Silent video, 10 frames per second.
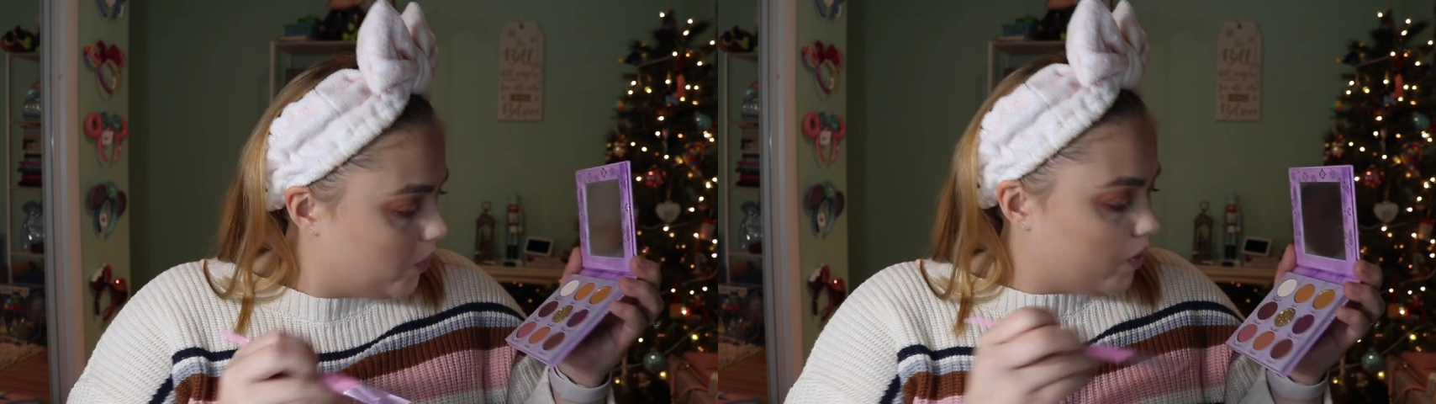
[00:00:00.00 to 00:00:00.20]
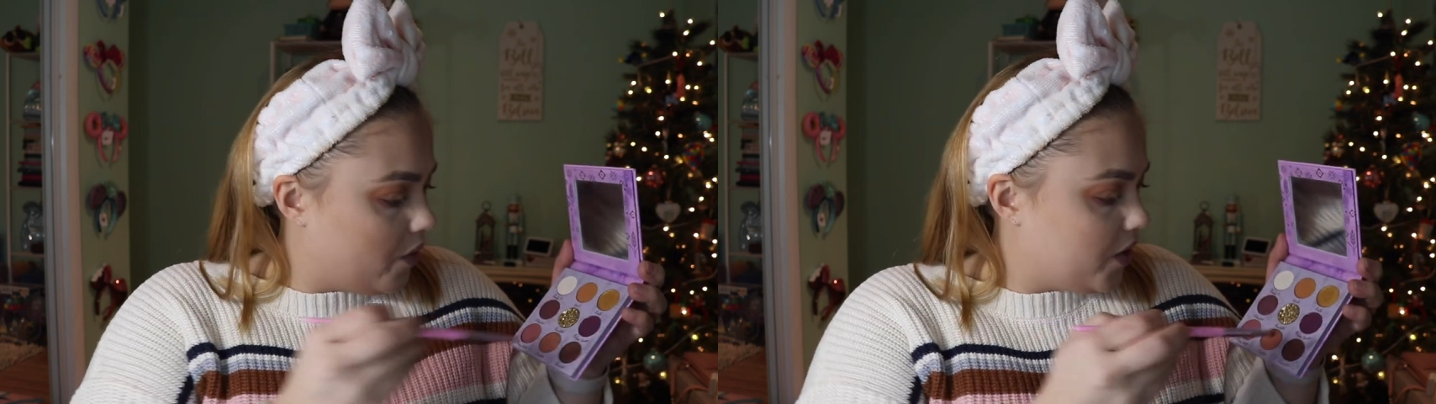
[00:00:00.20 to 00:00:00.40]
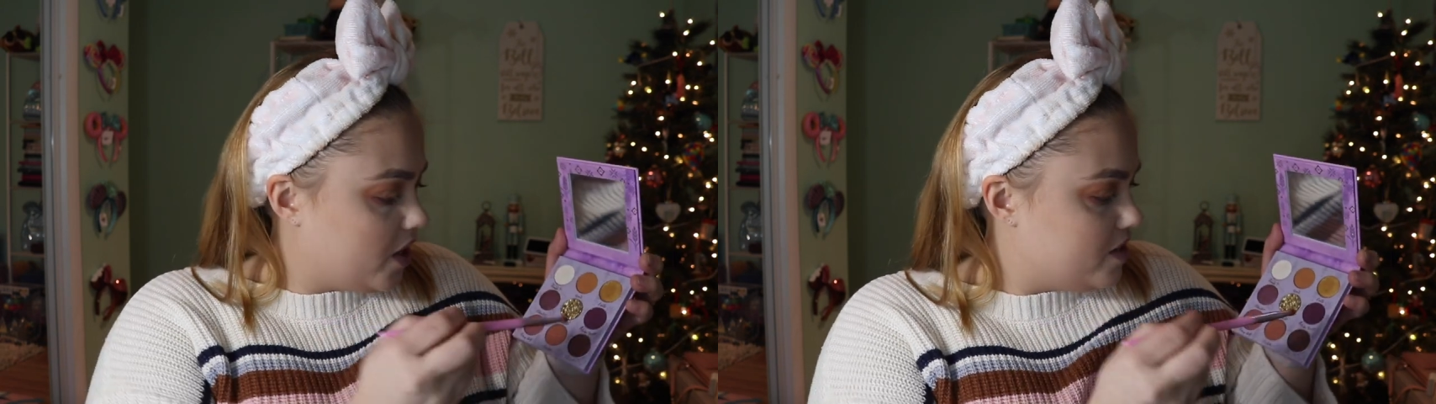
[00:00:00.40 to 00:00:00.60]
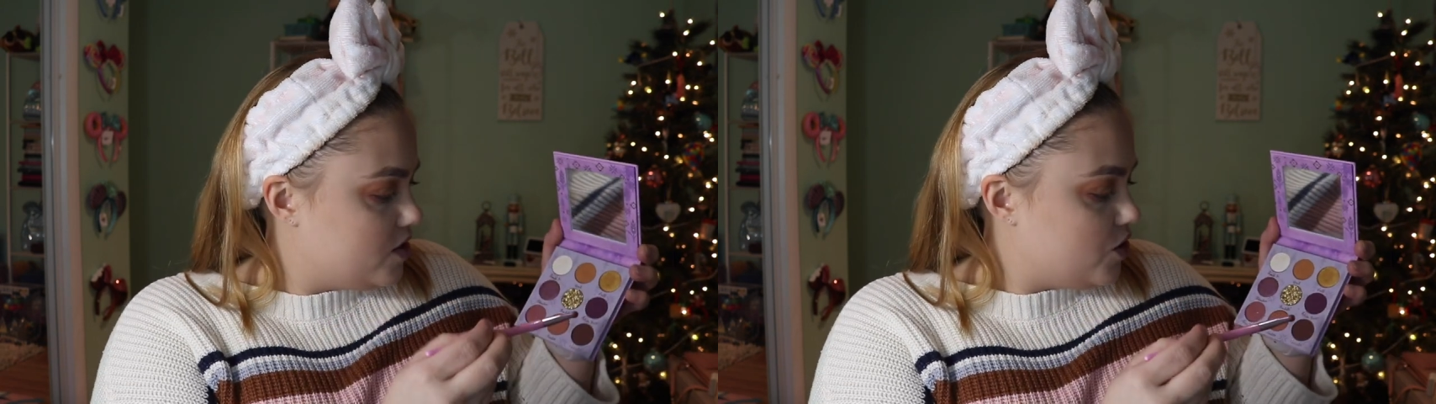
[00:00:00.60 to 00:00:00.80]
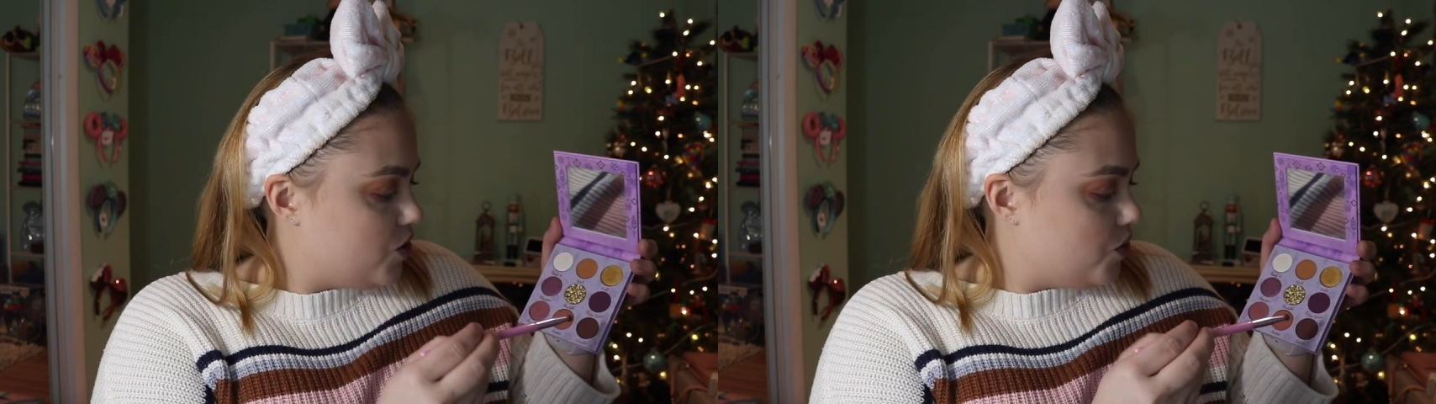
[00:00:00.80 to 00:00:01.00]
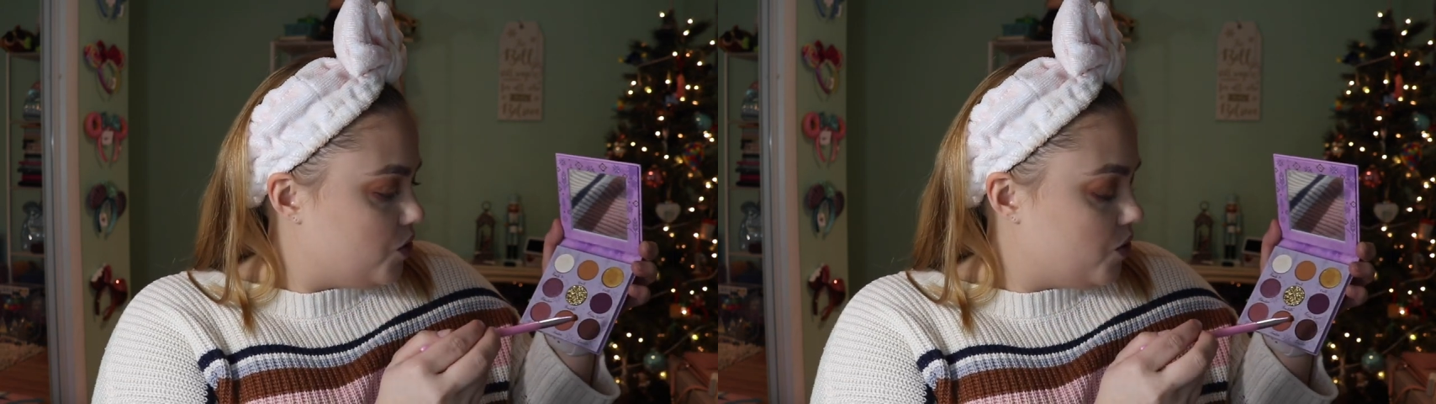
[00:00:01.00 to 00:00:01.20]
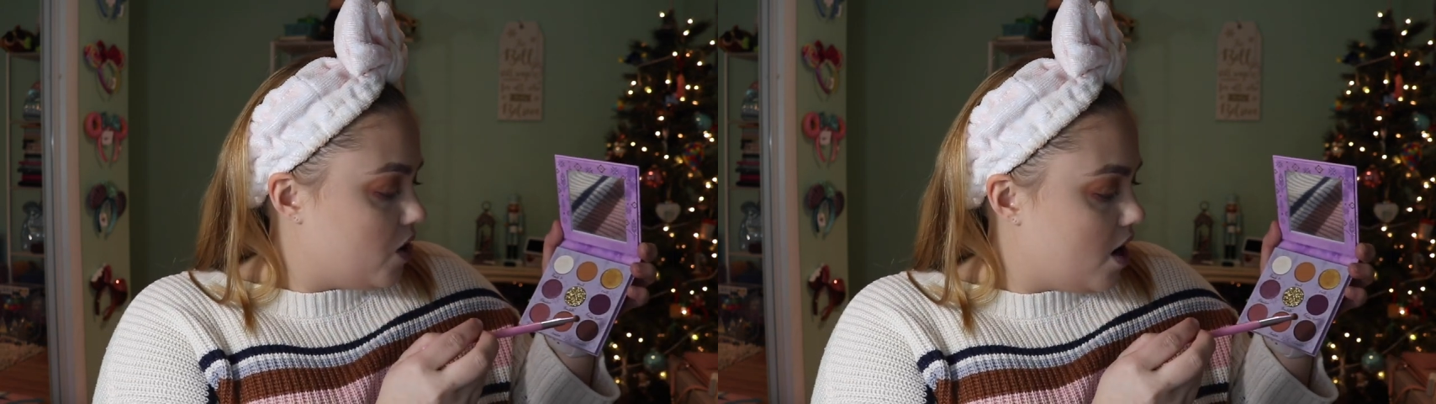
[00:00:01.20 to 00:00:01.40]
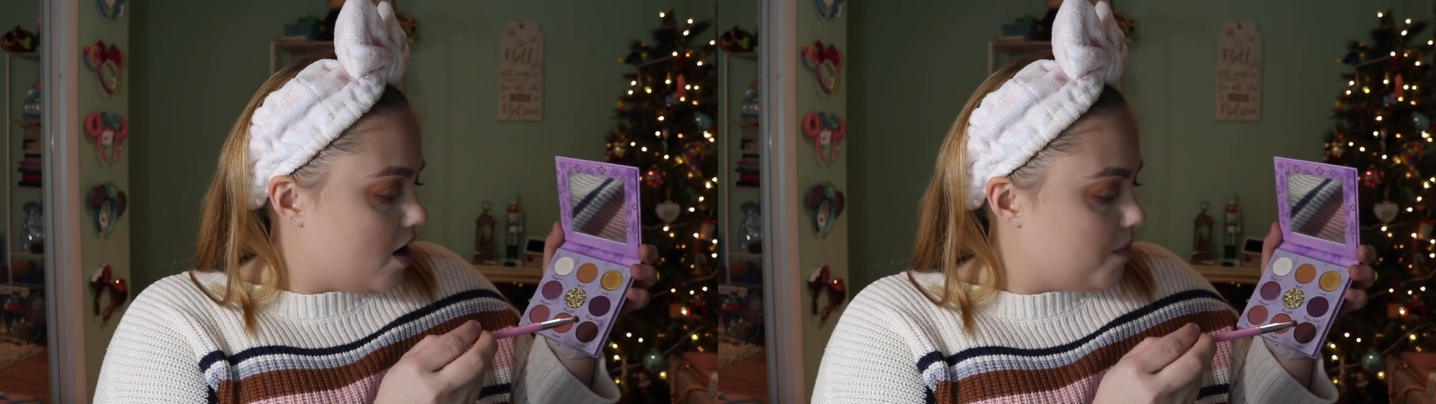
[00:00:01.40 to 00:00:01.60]
going into
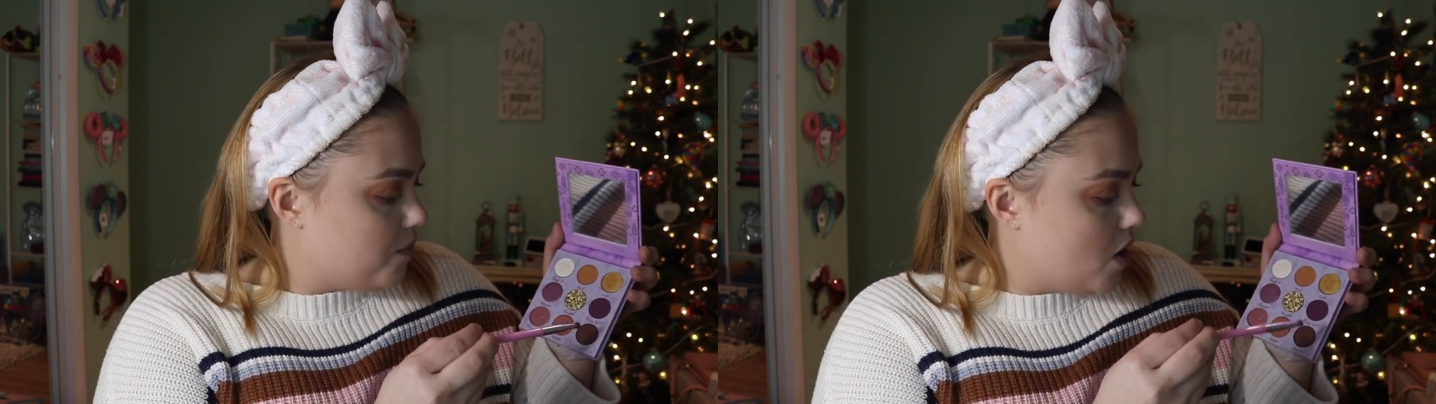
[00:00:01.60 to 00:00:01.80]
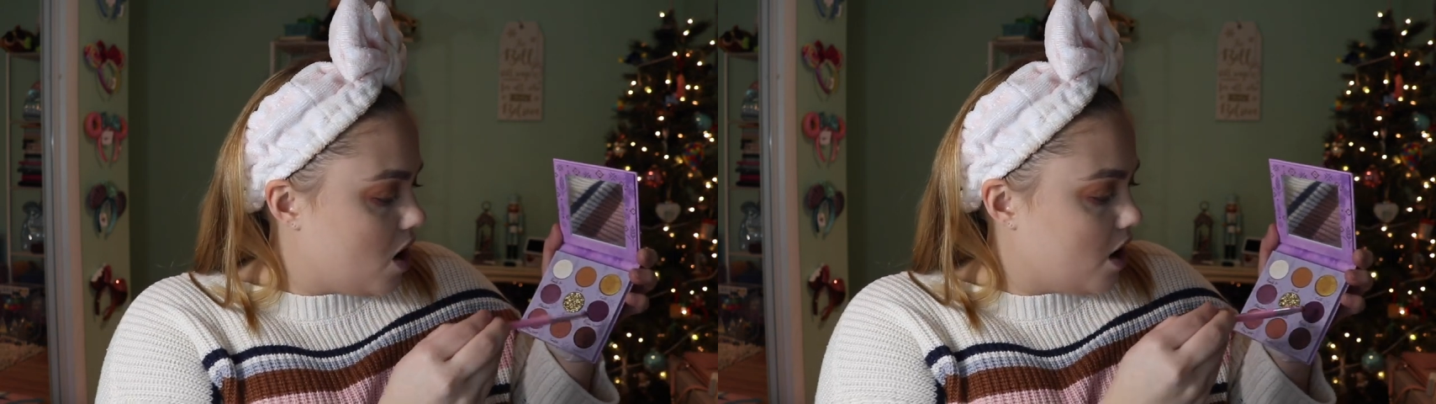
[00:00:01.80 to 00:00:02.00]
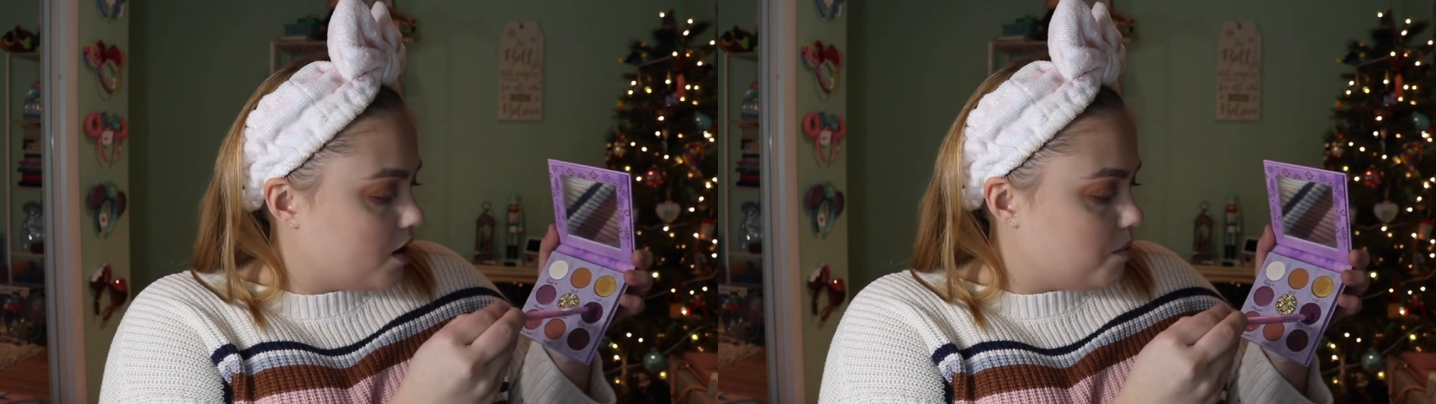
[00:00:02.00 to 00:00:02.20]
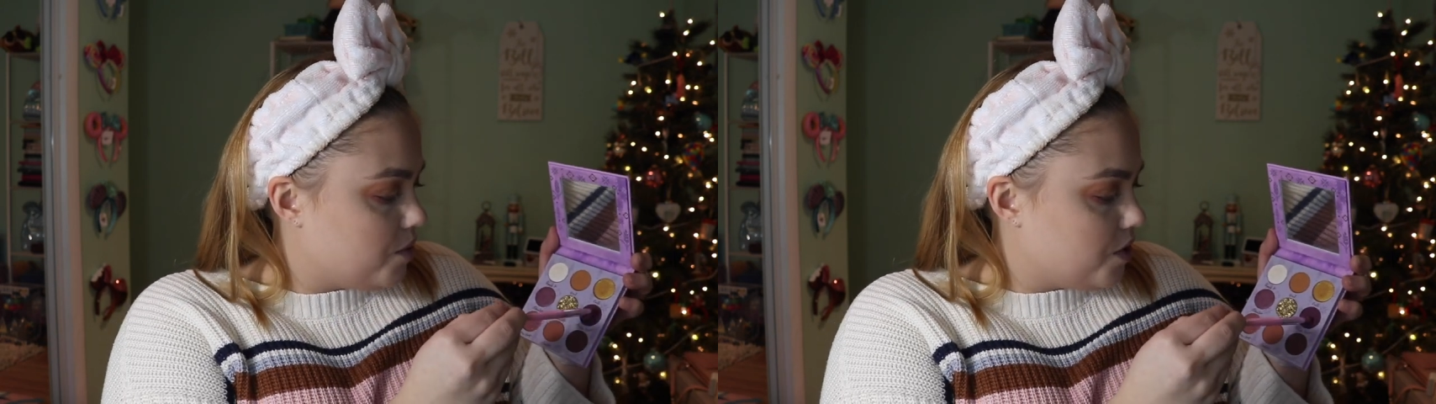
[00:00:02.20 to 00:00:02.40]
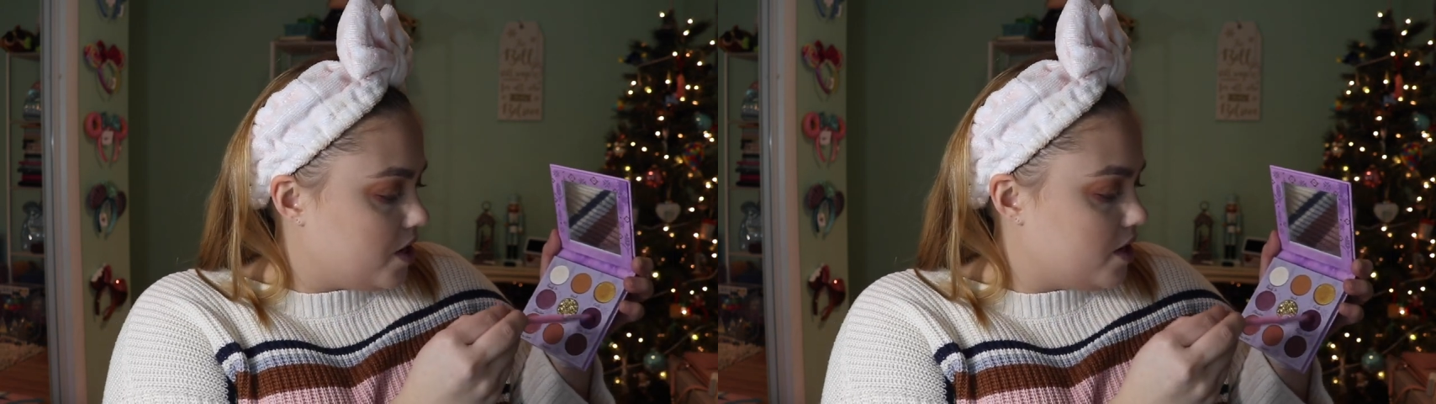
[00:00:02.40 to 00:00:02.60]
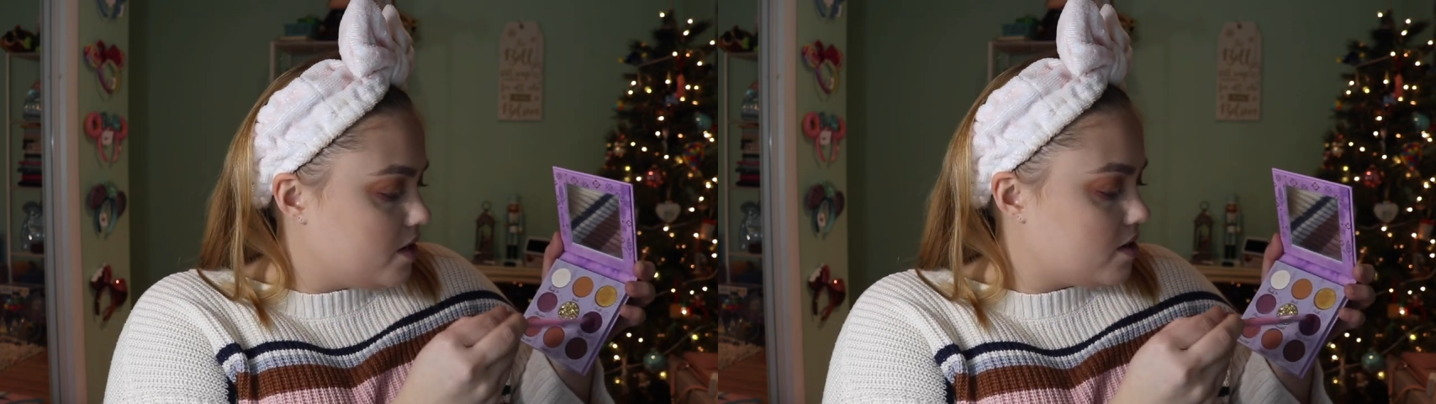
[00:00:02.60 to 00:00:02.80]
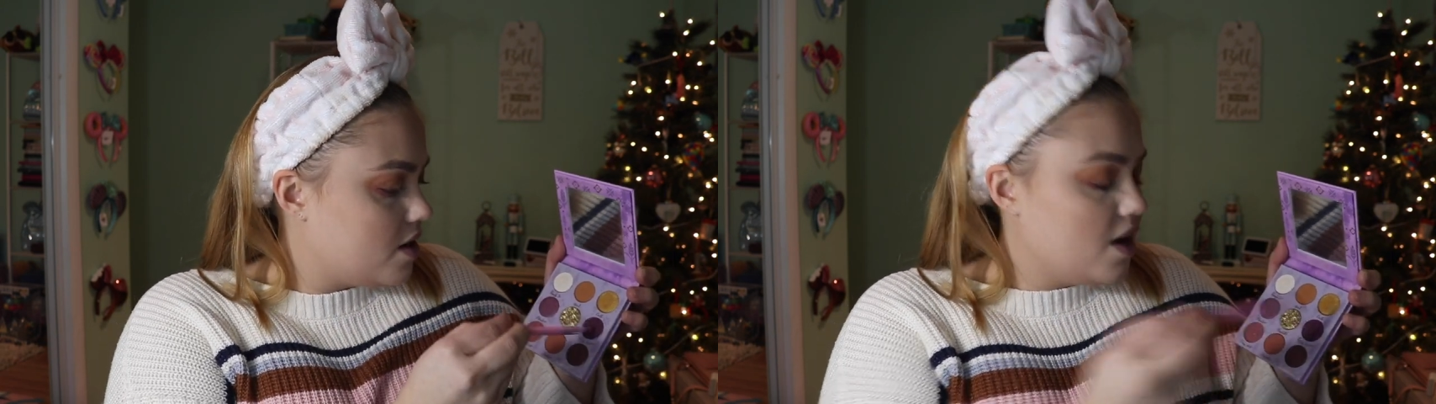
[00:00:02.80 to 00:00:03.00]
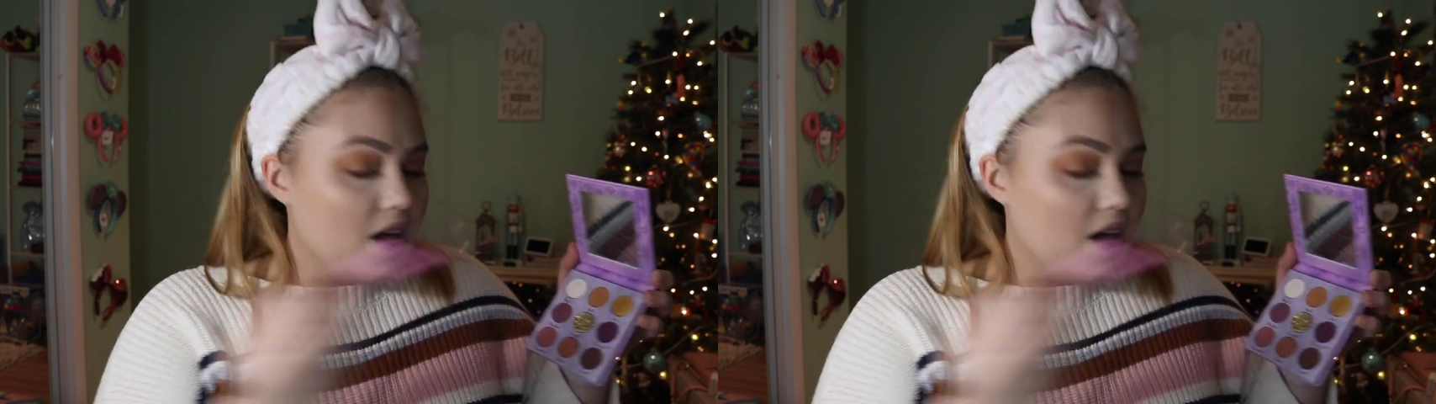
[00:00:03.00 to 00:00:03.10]
um, Autumn Breeze,